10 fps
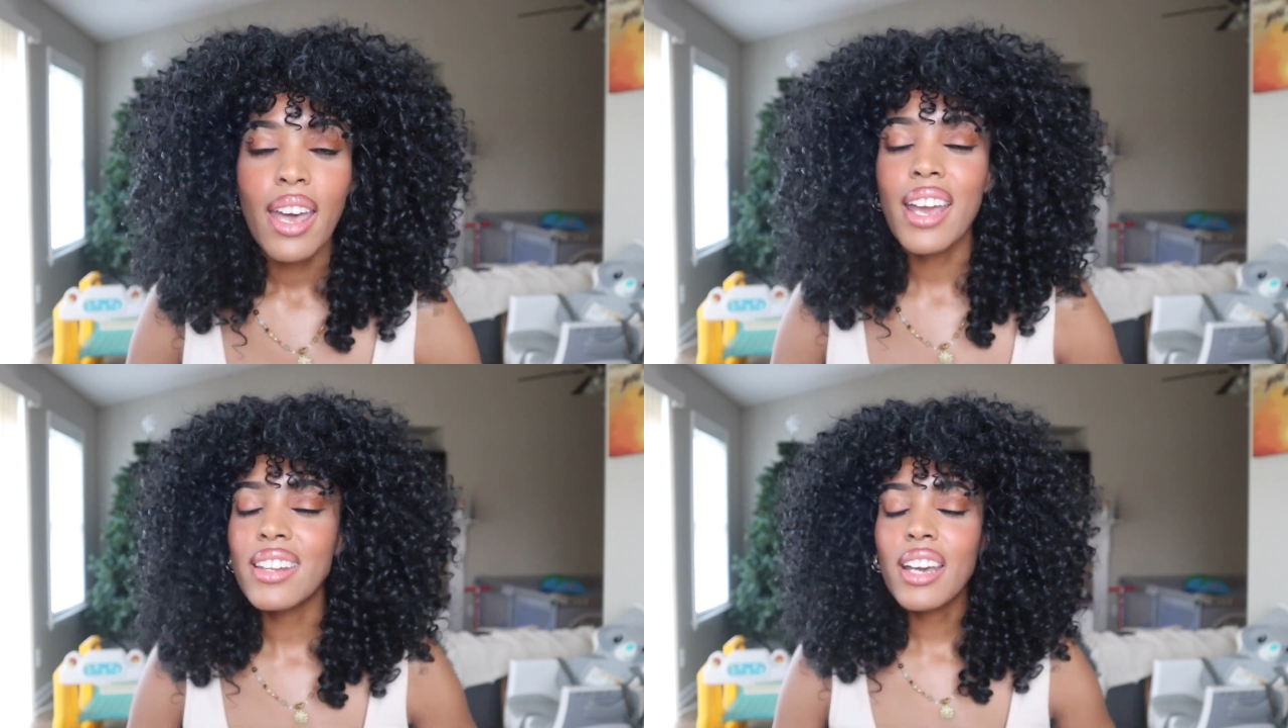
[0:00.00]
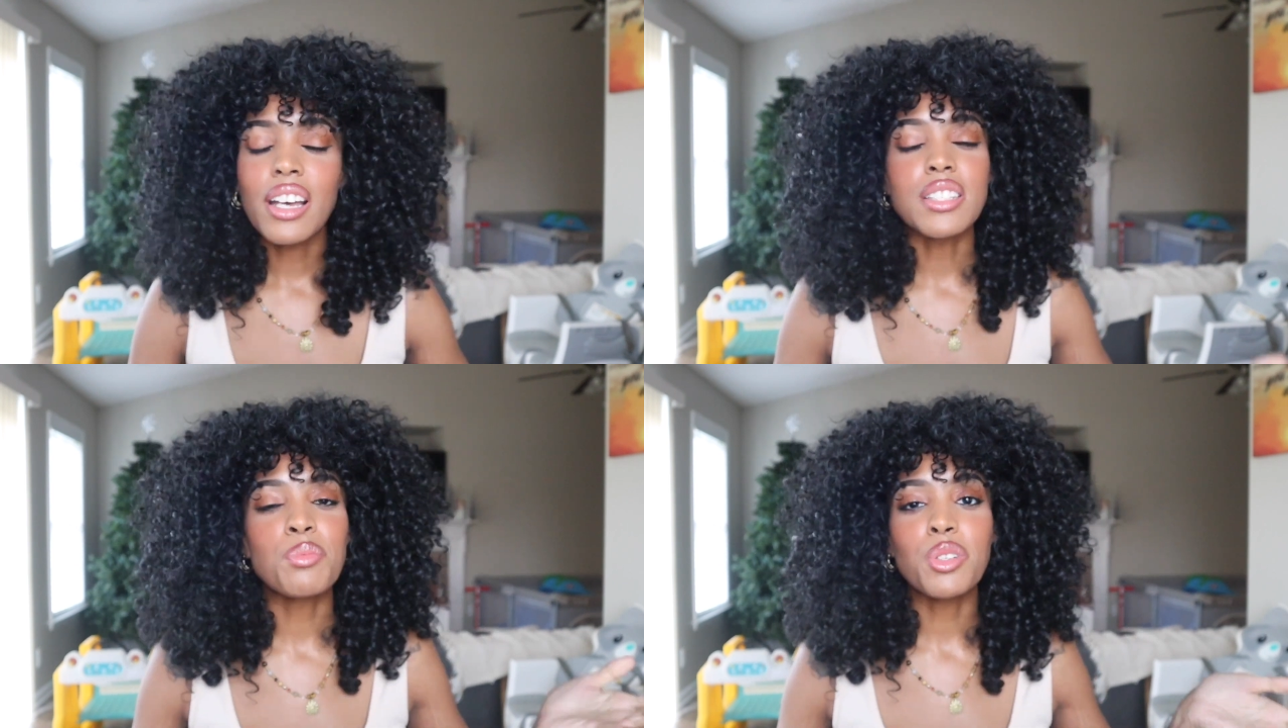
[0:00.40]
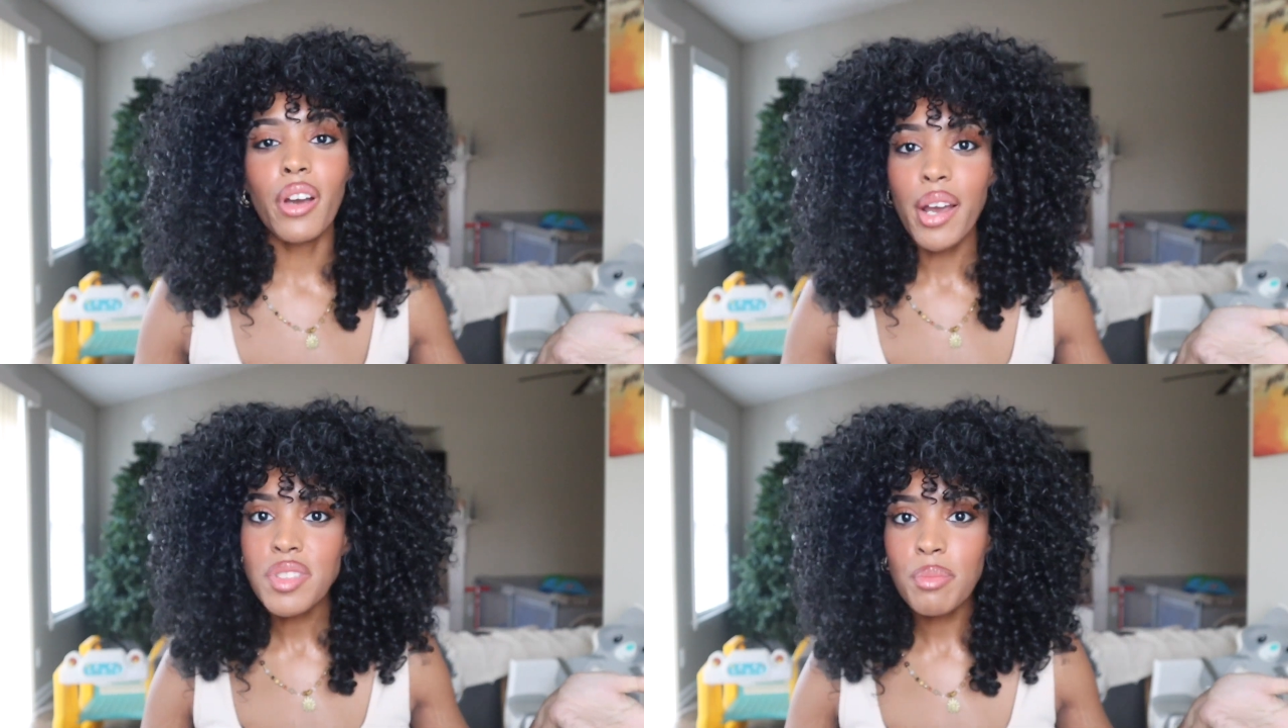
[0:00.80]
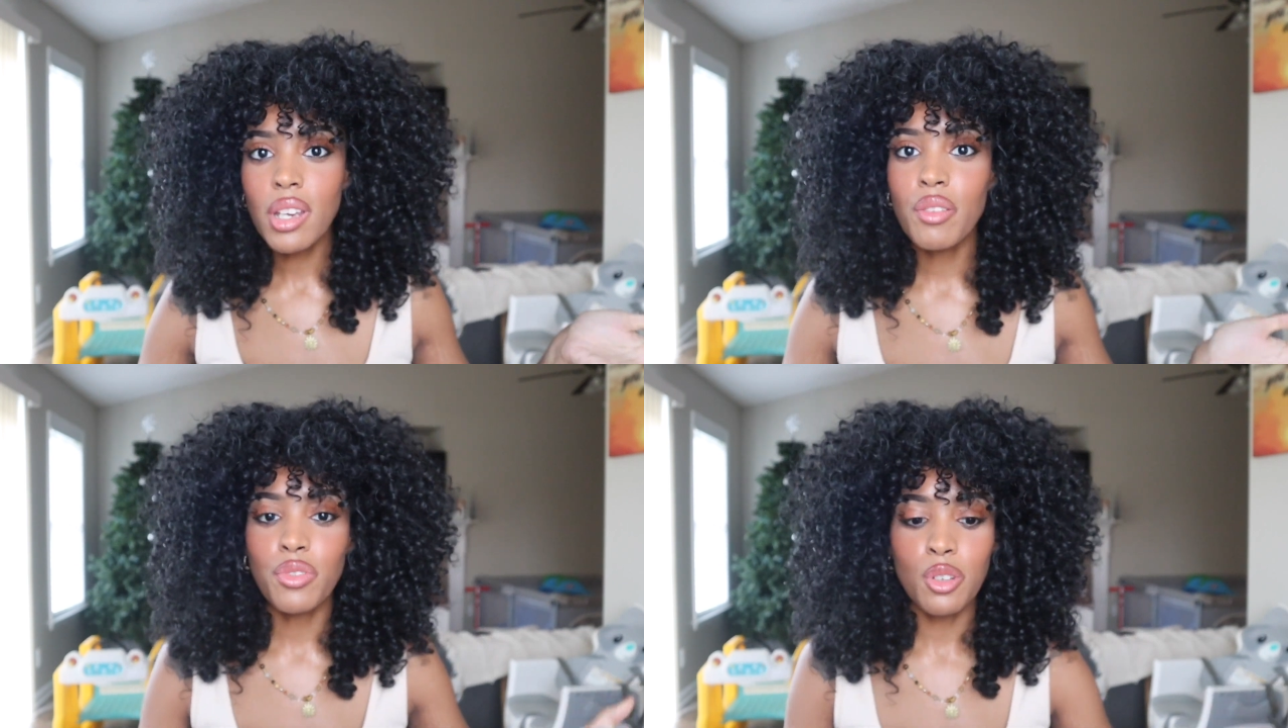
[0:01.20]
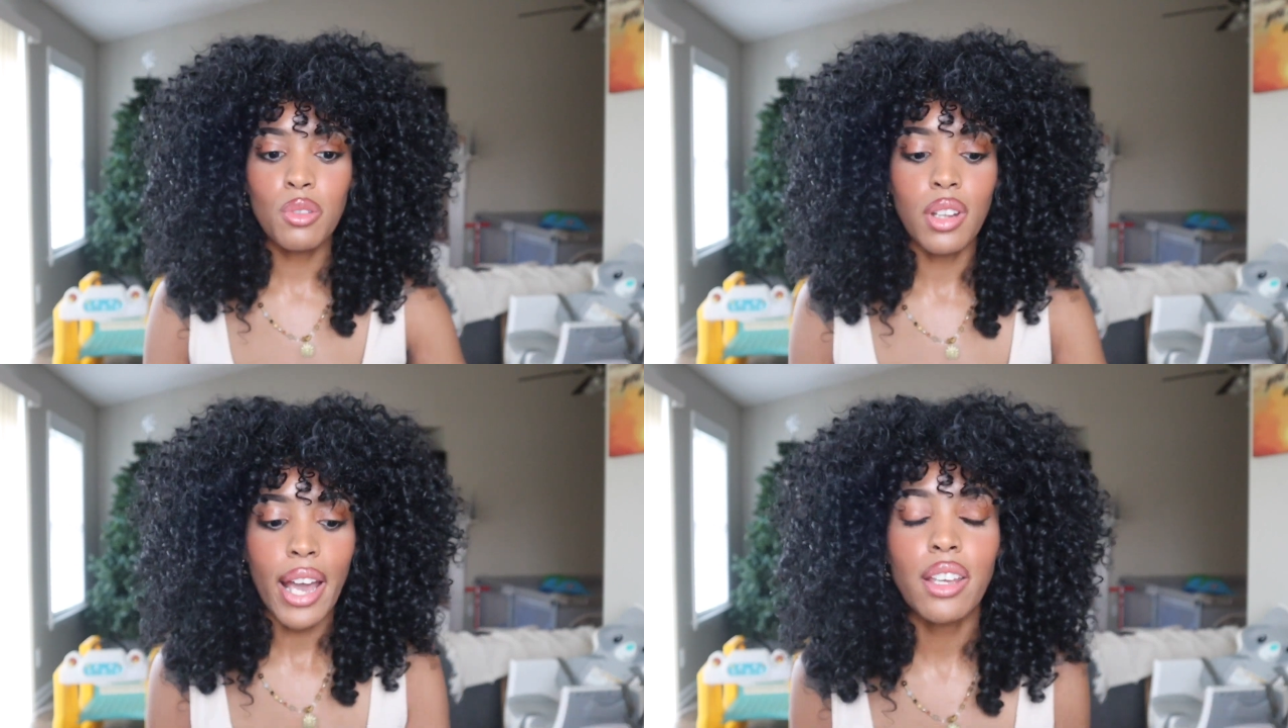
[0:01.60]
and yeah, subscribe to me if you
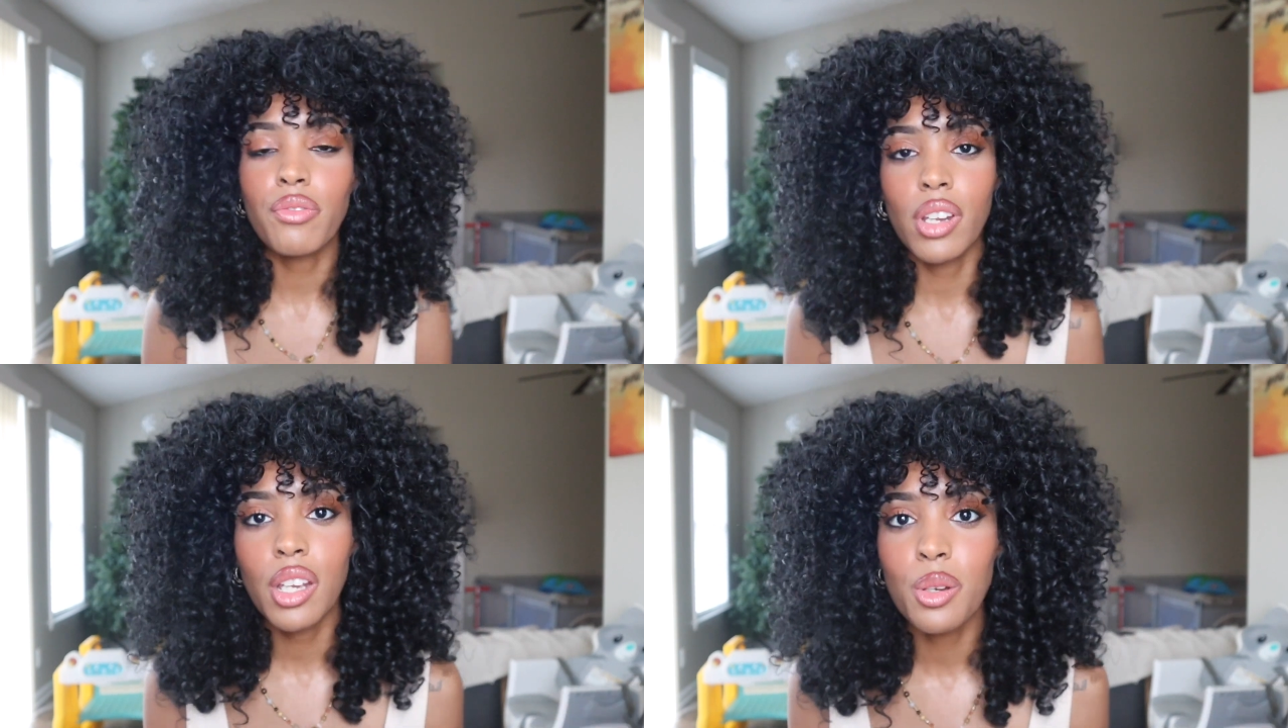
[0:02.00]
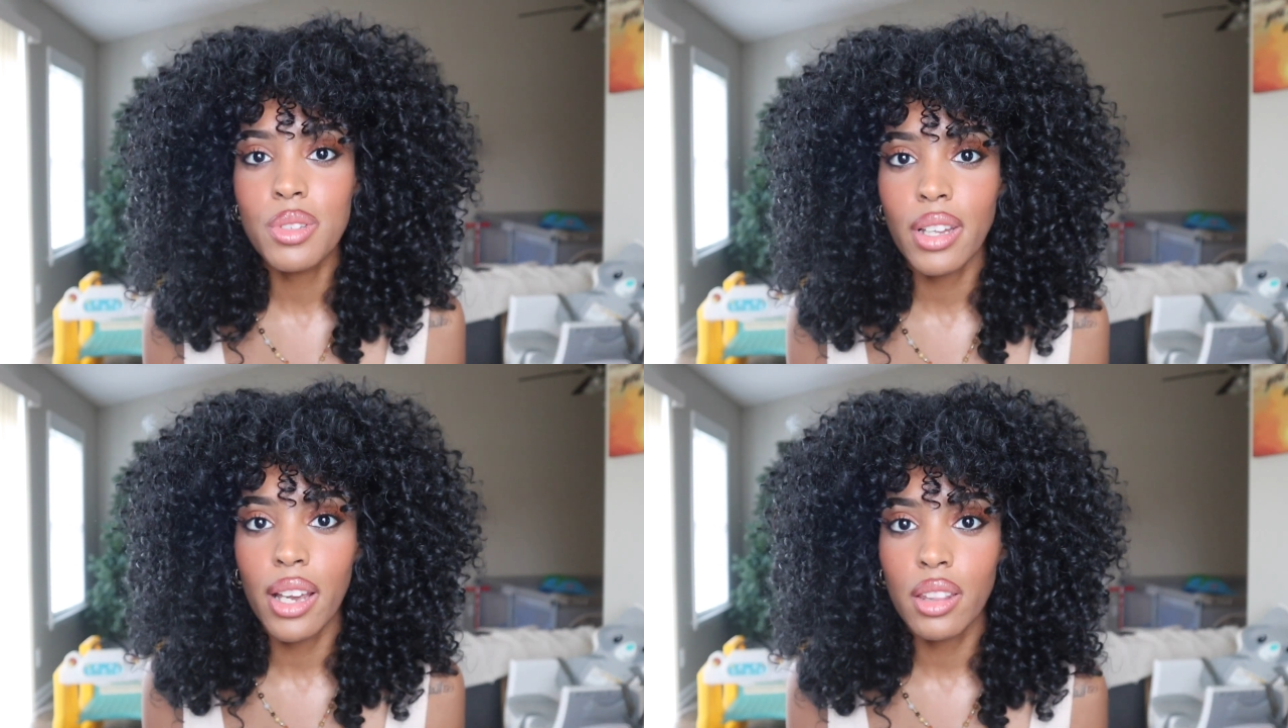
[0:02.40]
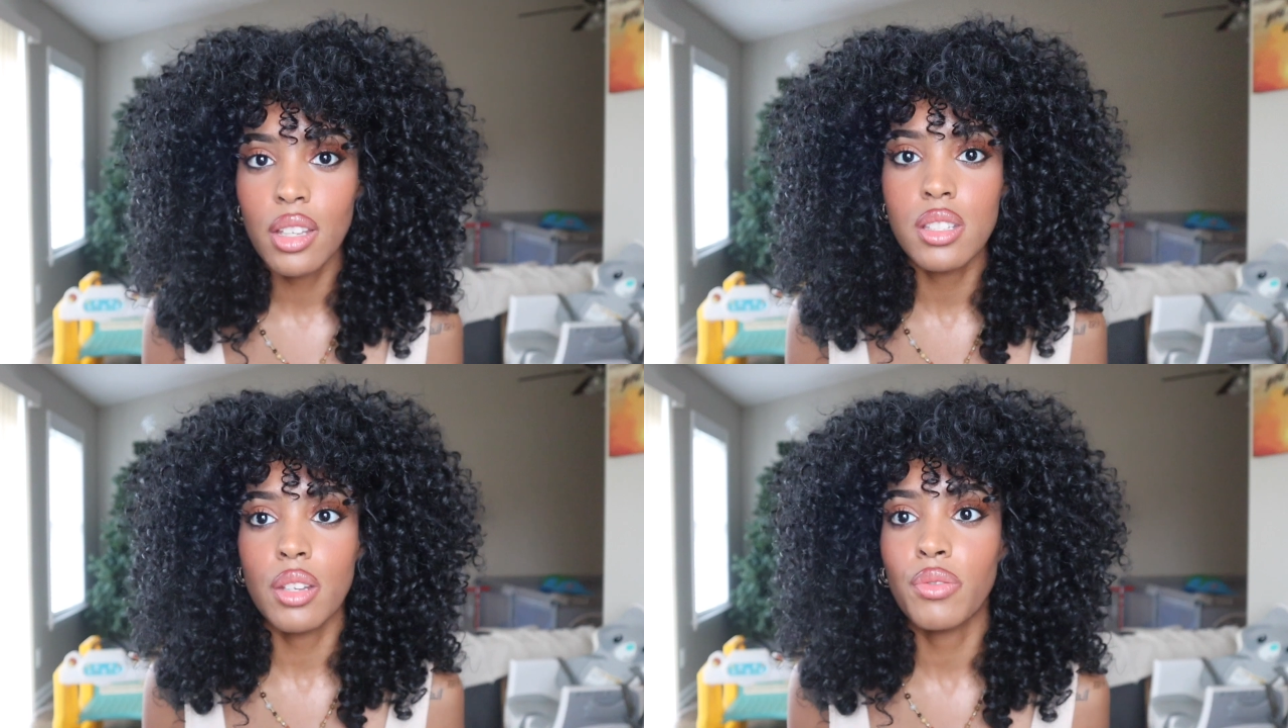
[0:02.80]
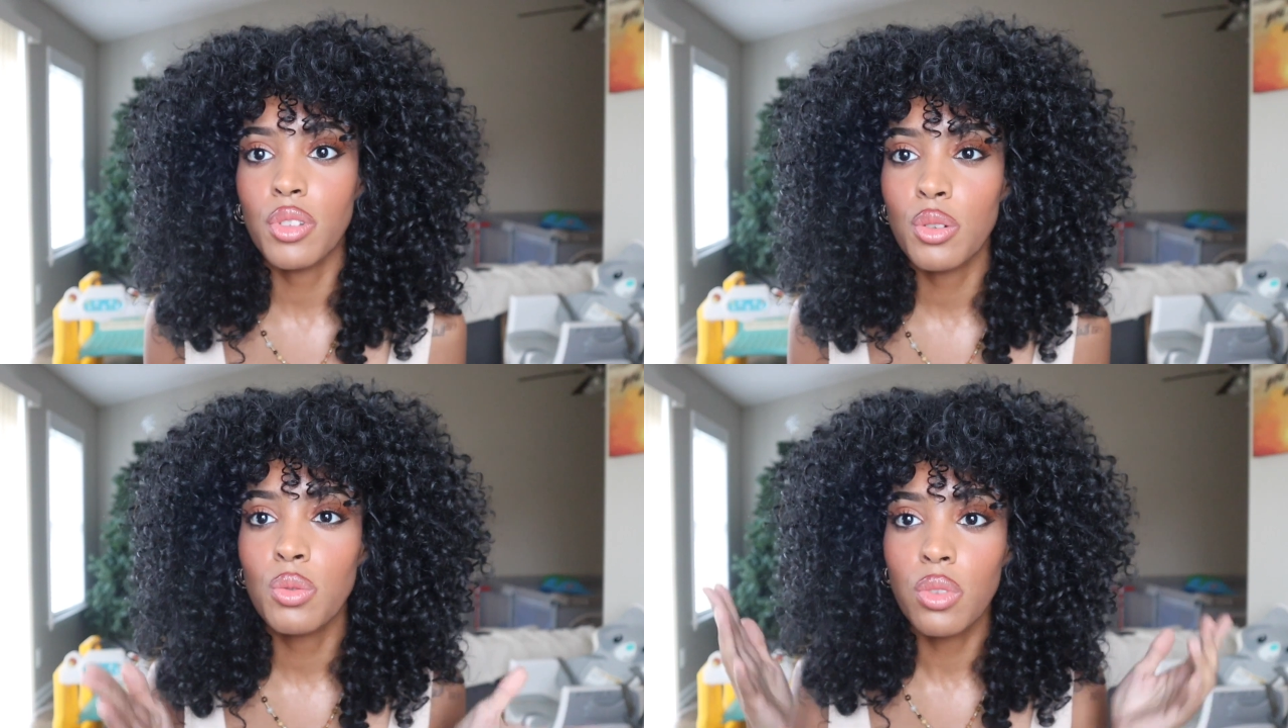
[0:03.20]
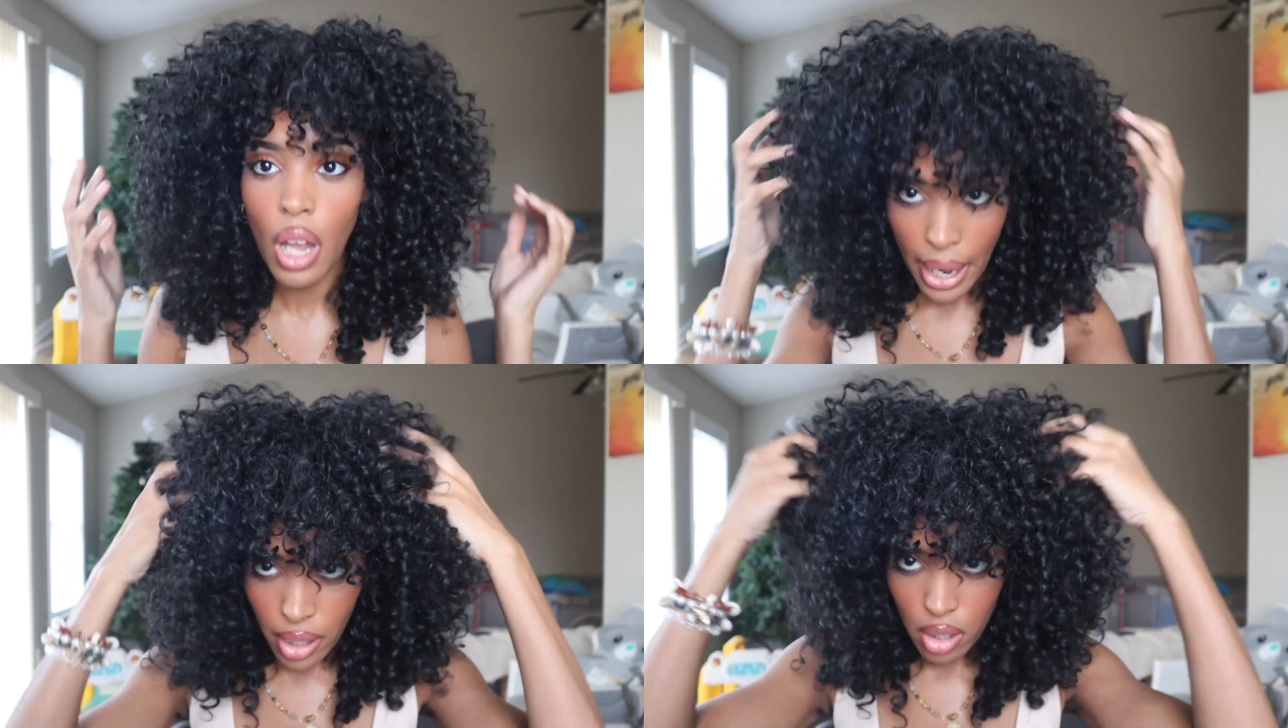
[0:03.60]
like videos like this, if you
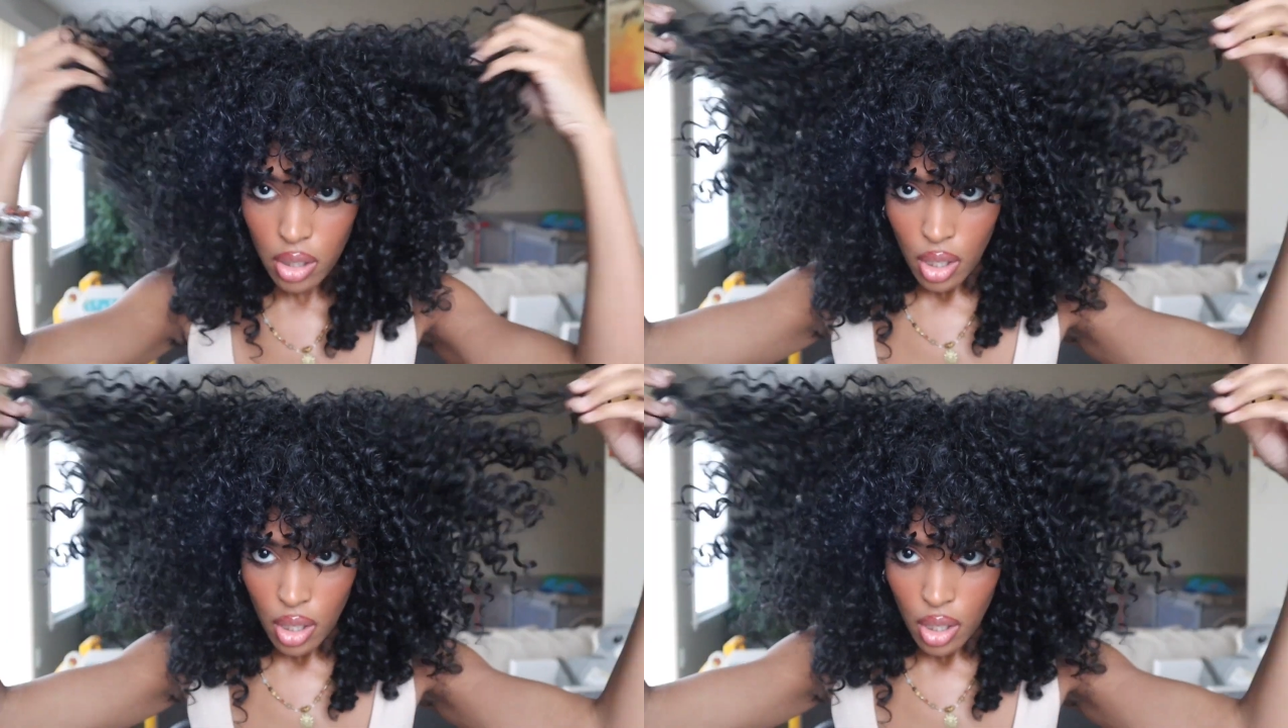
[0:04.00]
like